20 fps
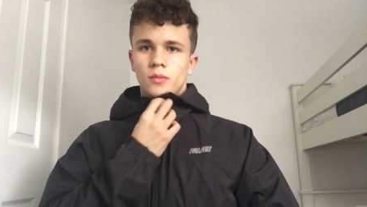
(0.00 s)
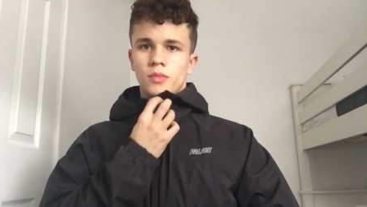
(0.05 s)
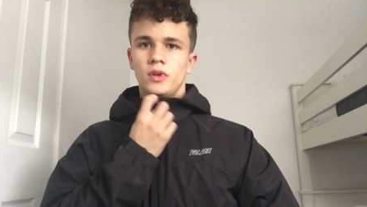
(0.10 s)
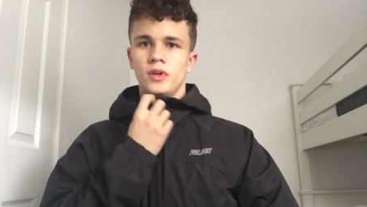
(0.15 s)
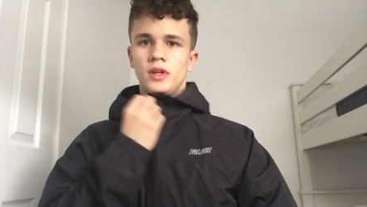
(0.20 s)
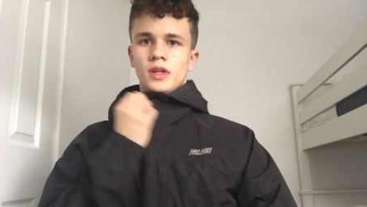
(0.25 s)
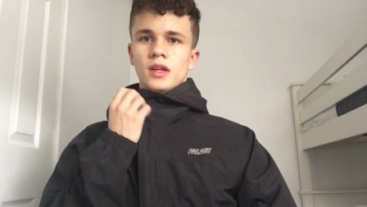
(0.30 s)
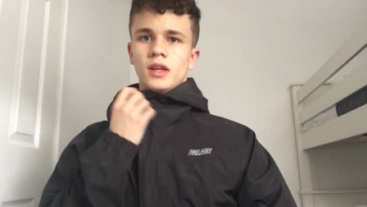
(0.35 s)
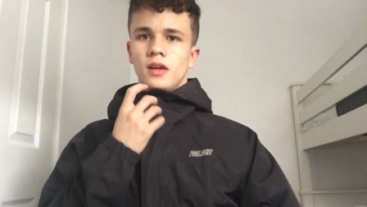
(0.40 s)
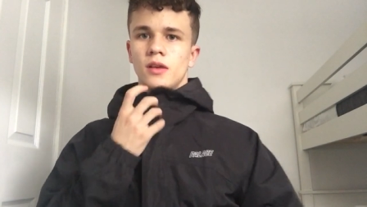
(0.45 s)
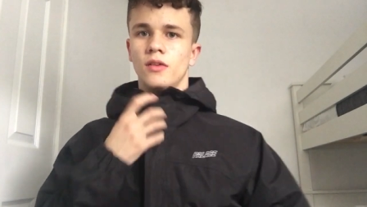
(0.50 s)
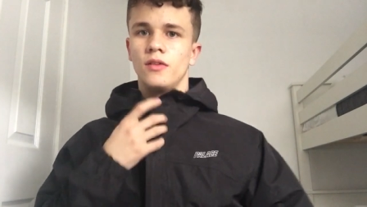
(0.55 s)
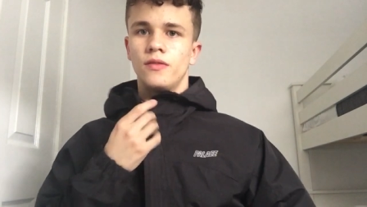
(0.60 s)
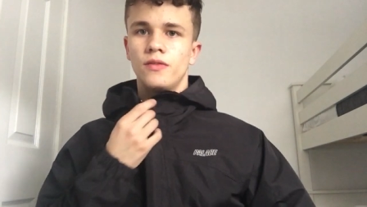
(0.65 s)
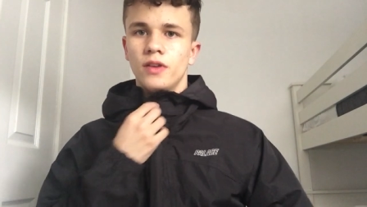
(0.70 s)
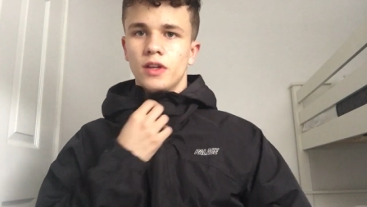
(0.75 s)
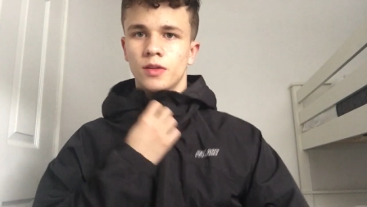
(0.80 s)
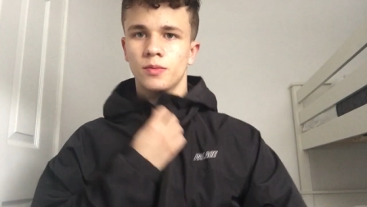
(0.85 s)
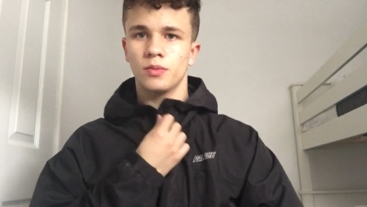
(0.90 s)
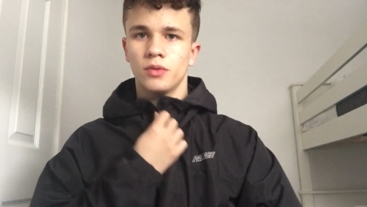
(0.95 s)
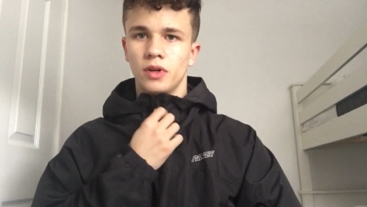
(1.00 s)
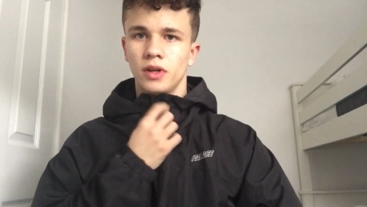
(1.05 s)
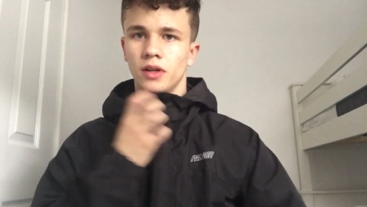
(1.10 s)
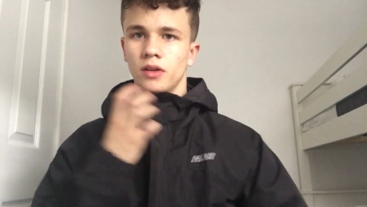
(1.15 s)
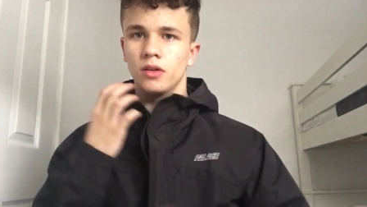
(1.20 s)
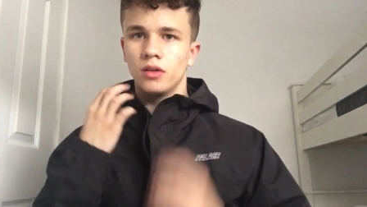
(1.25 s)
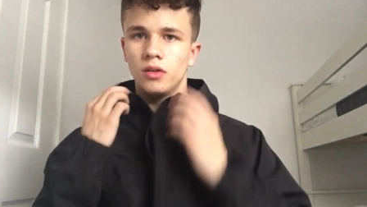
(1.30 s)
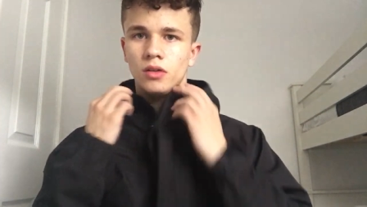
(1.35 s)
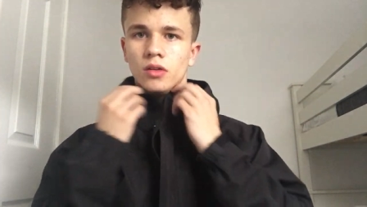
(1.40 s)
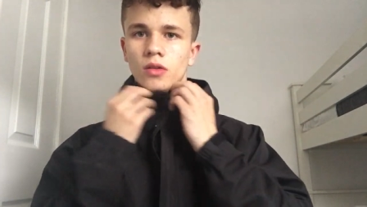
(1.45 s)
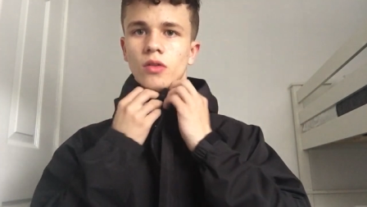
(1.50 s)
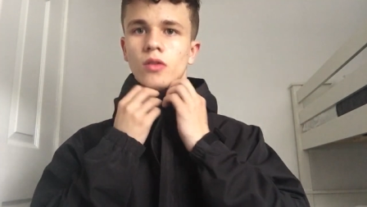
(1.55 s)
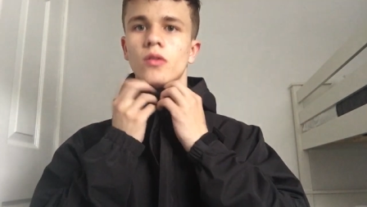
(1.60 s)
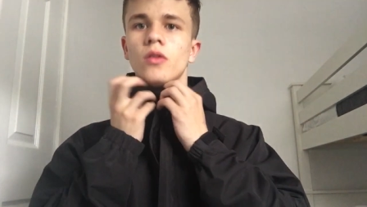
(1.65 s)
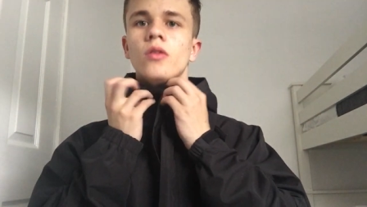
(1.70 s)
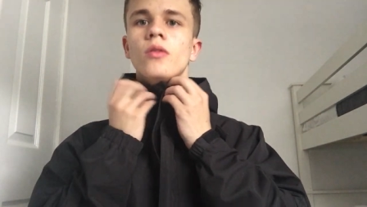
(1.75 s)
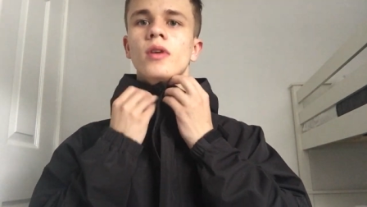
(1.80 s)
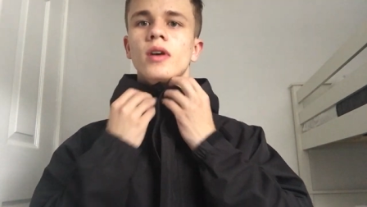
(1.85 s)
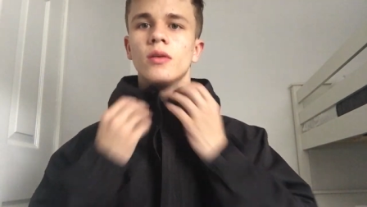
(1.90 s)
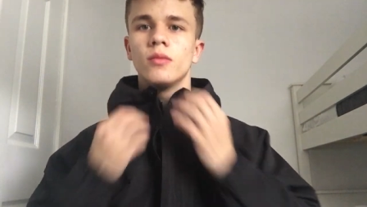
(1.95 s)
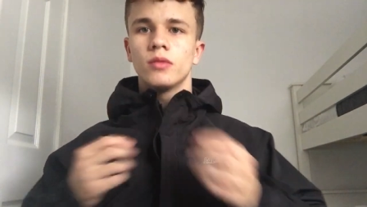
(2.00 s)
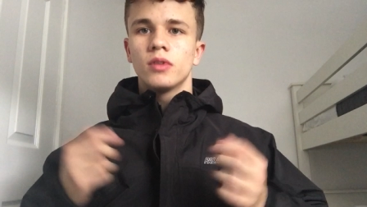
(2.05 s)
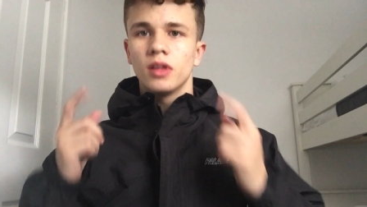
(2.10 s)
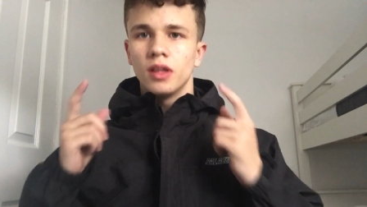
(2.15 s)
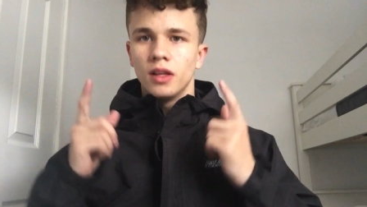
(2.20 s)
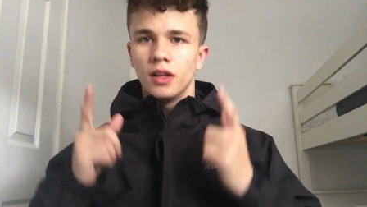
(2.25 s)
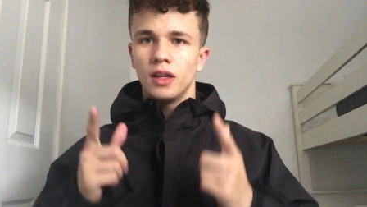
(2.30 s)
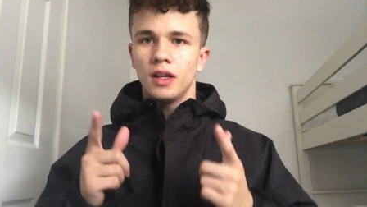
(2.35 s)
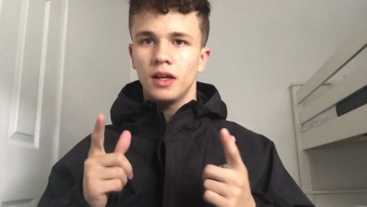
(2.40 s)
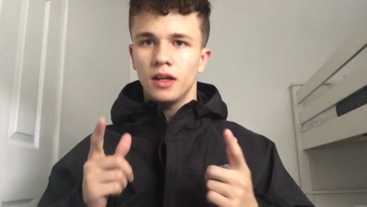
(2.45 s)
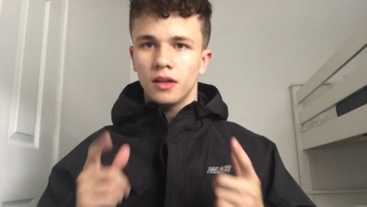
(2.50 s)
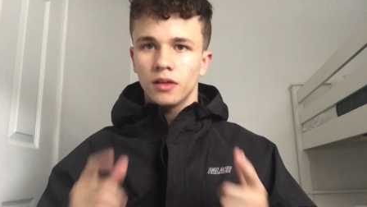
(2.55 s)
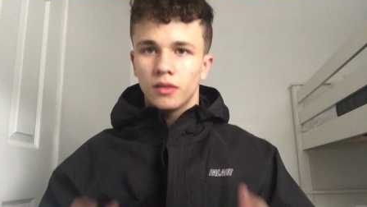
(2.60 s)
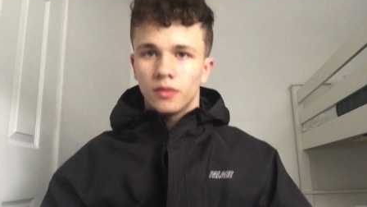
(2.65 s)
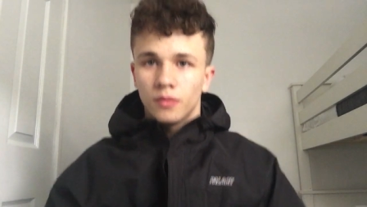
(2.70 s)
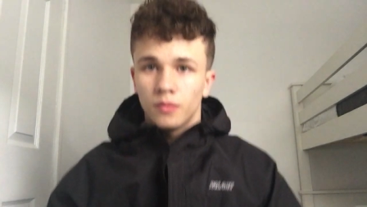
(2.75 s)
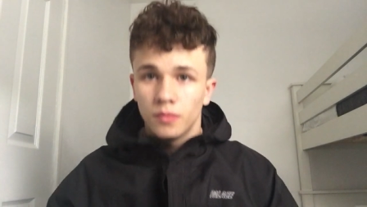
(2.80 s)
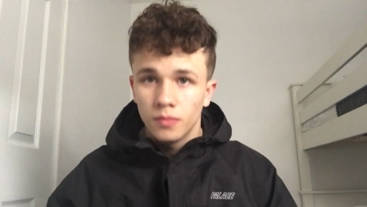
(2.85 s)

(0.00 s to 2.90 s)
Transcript: But yeah, fits pretty good, all the way up to the neck.